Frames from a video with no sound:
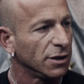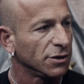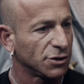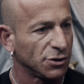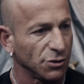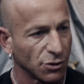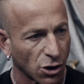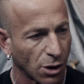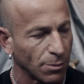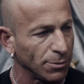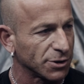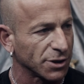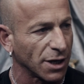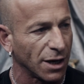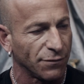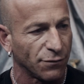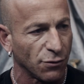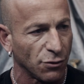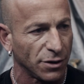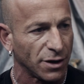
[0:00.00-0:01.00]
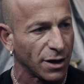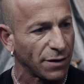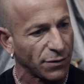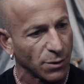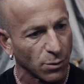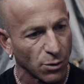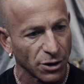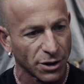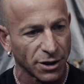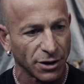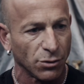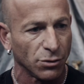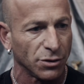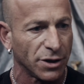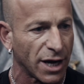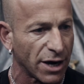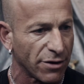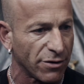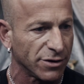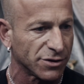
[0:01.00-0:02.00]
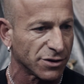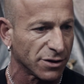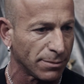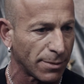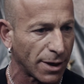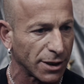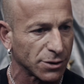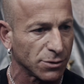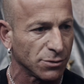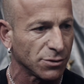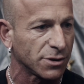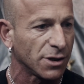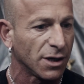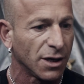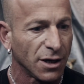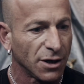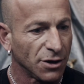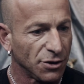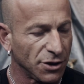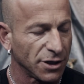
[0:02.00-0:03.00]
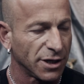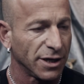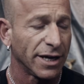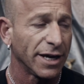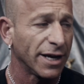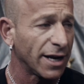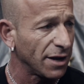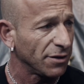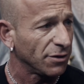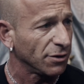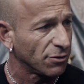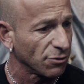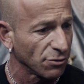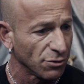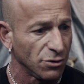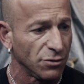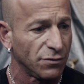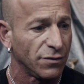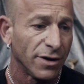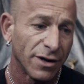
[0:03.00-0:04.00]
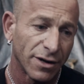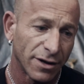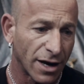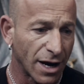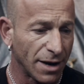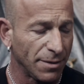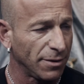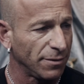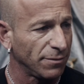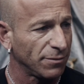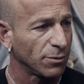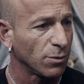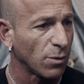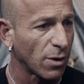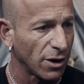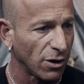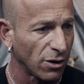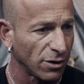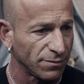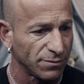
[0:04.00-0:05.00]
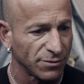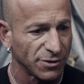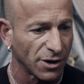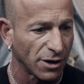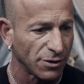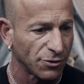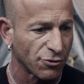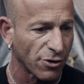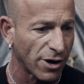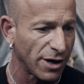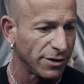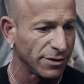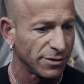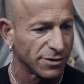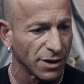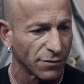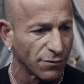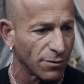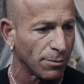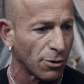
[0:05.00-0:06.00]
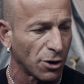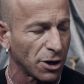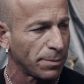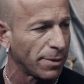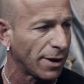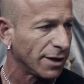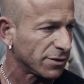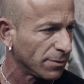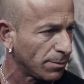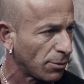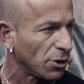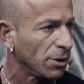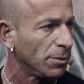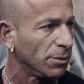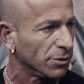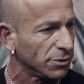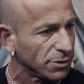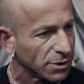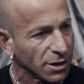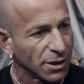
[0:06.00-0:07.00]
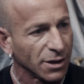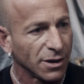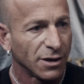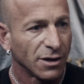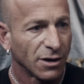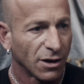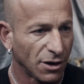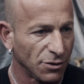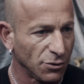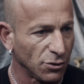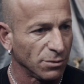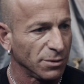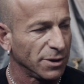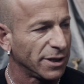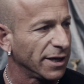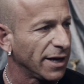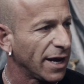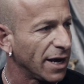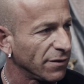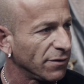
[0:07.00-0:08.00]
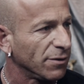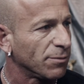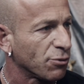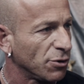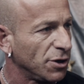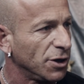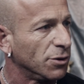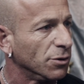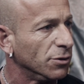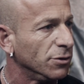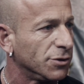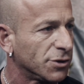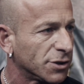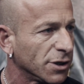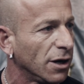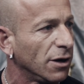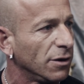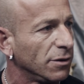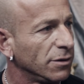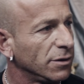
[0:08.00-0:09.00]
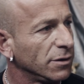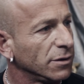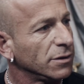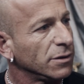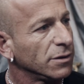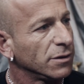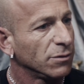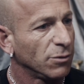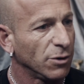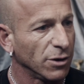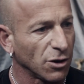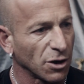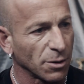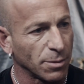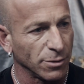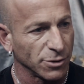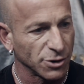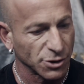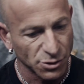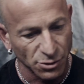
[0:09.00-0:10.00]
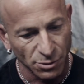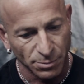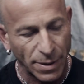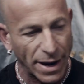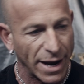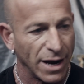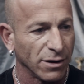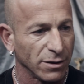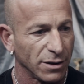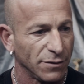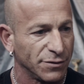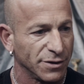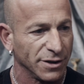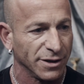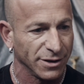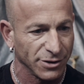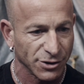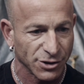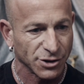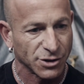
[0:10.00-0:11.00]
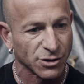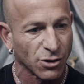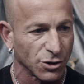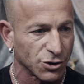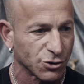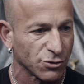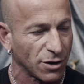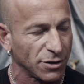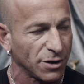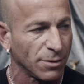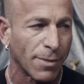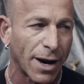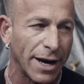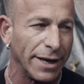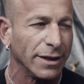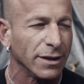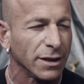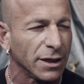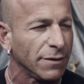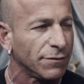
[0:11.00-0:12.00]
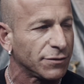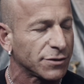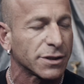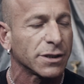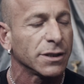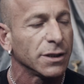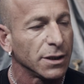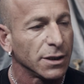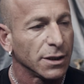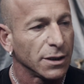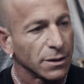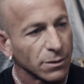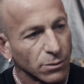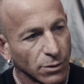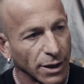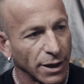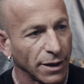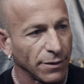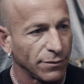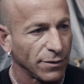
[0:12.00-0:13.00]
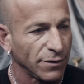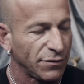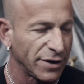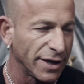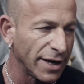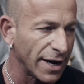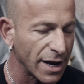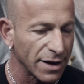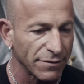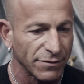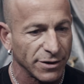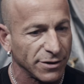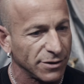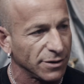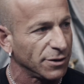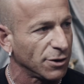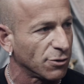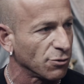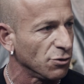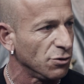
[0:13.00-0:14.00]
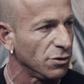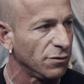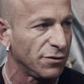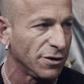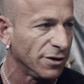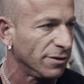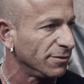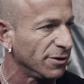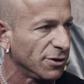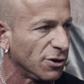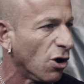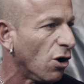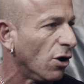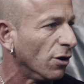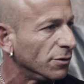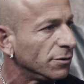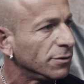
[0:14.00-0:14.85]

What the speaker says: to compensate for it. Now, if you work in all the areas of the muscles, you can get out of the groove, and the way I train different body parts of bodybuilding, I normally get out of it pretty good. So where a lot of people just do powerlifting and just concentrate on the main lifts, where if you get out of it, the groove, you're gone.